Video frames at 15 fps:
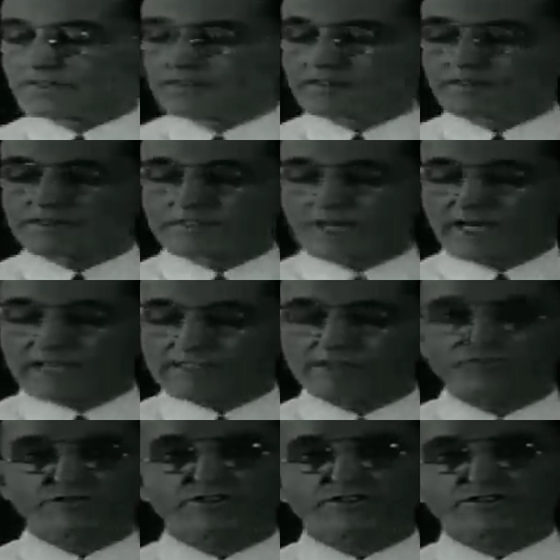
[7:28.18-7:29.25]
The
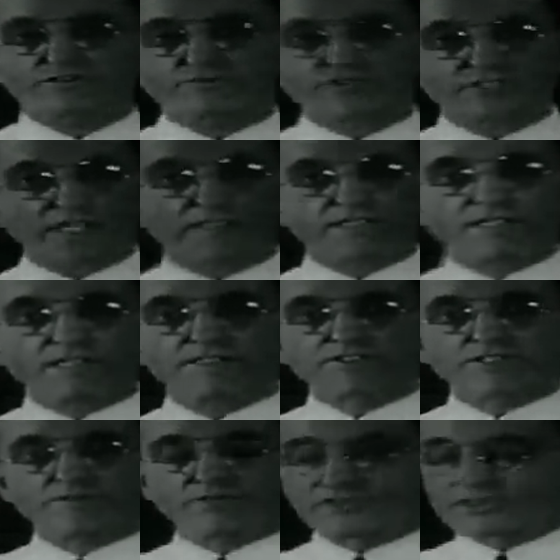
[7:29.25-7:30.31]
diagnosis of secondary
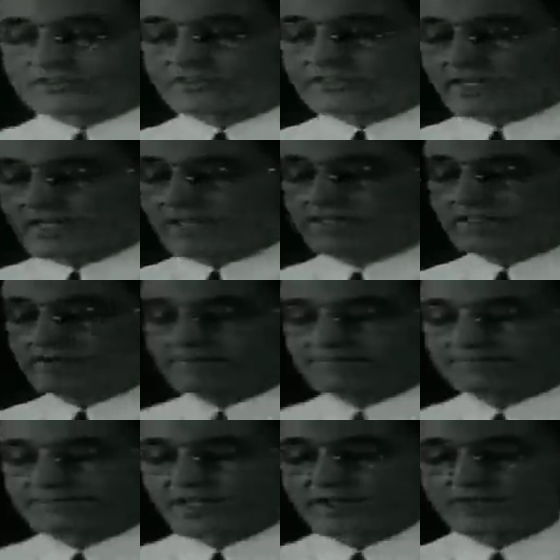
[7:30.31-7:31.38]
syphilis today
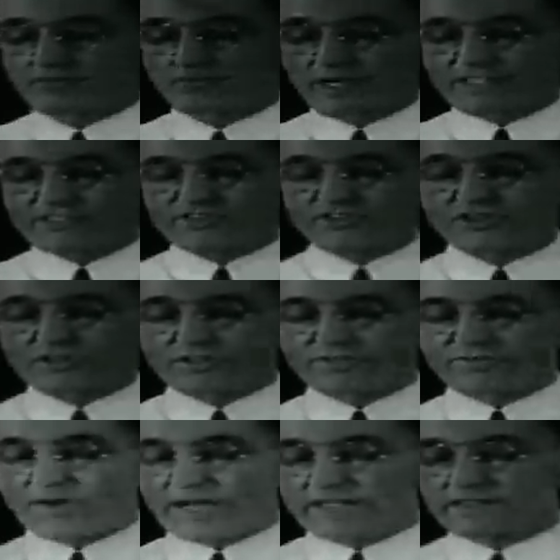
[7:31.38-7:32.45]
rests on the
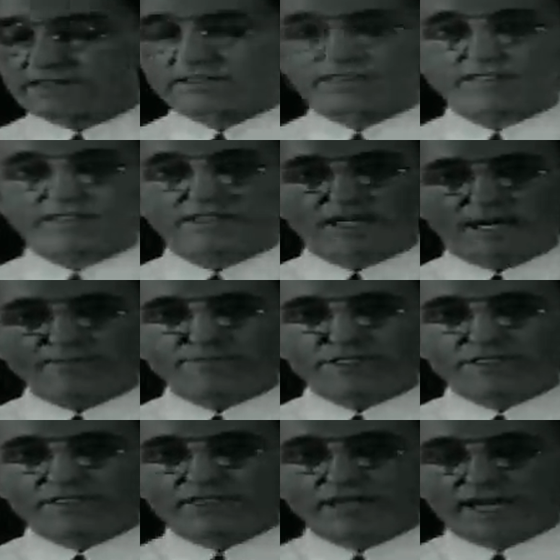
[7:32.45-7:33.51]
fact that a
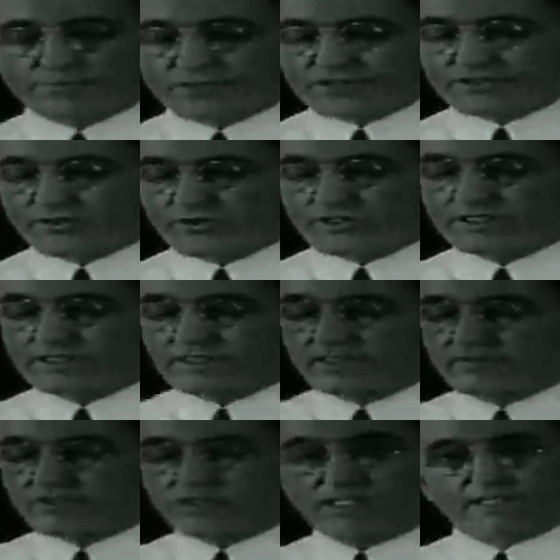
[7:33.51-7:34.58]
competent laboratory
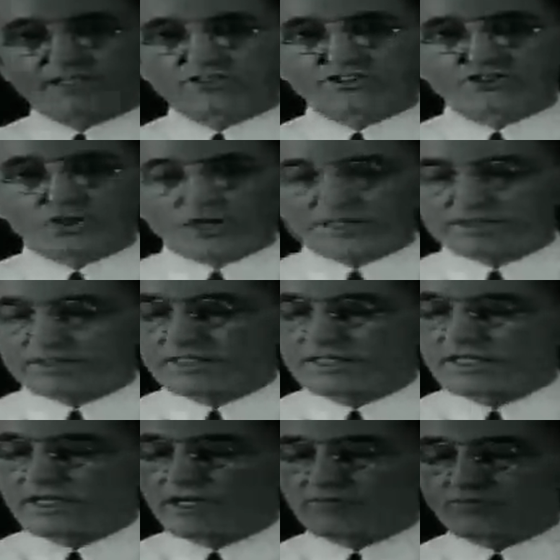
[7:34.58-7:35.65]
gives little short
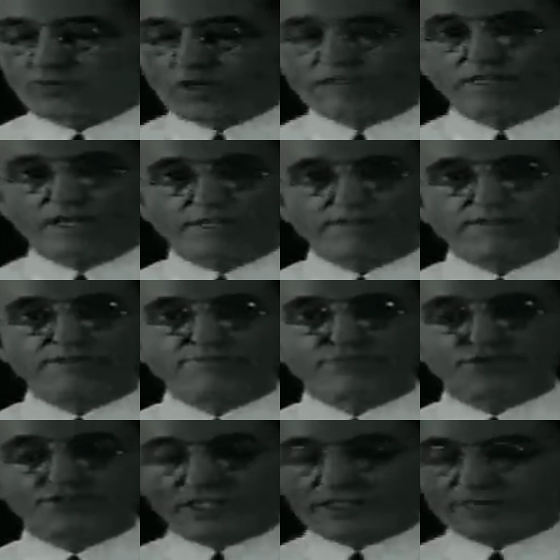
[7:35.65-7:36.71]
of
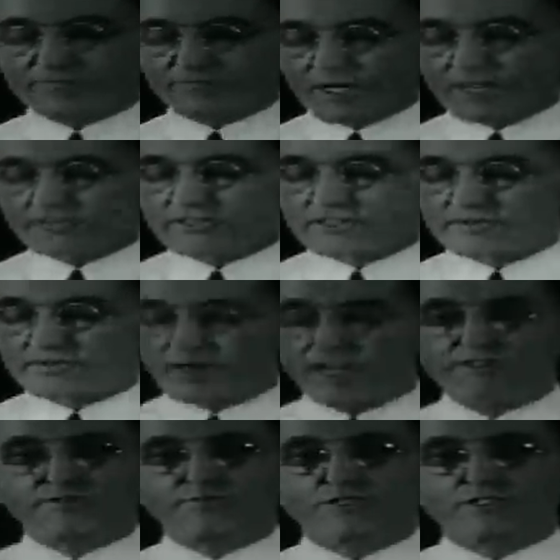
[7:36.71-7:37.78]
100% positive
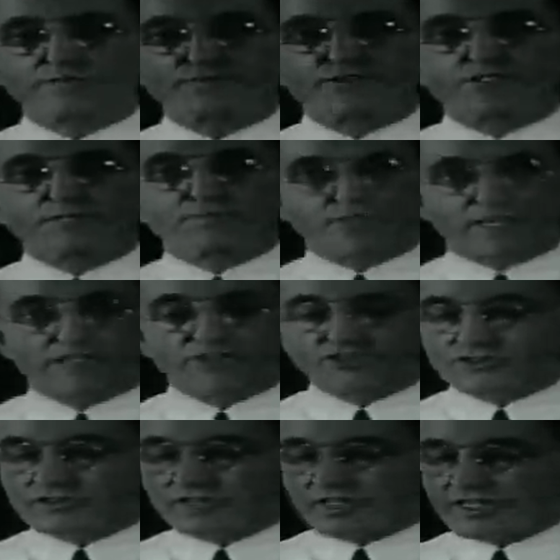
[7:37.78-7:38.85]
ossamin and precipitation
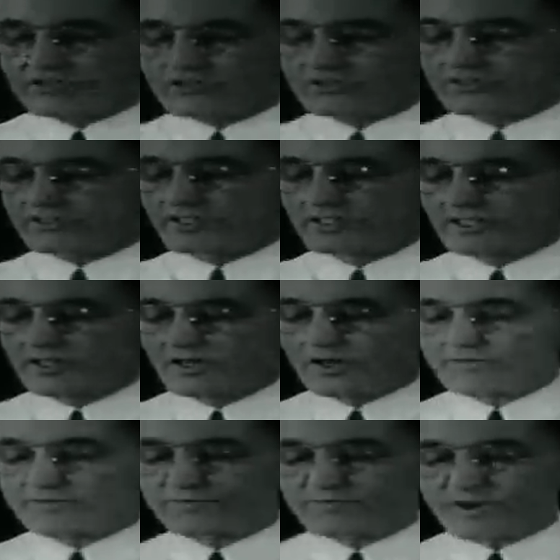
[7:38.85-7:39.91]
tests
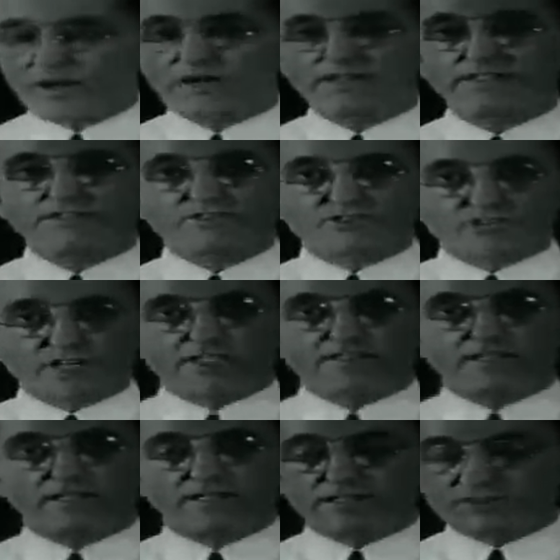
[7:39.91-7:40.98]
on florid
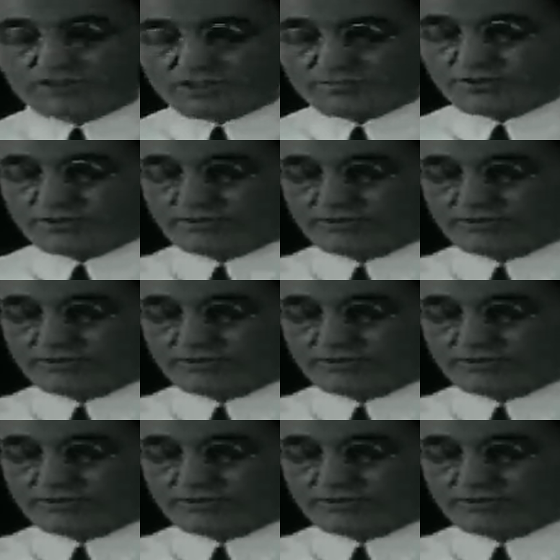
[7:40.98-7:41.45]
secondary syphilis.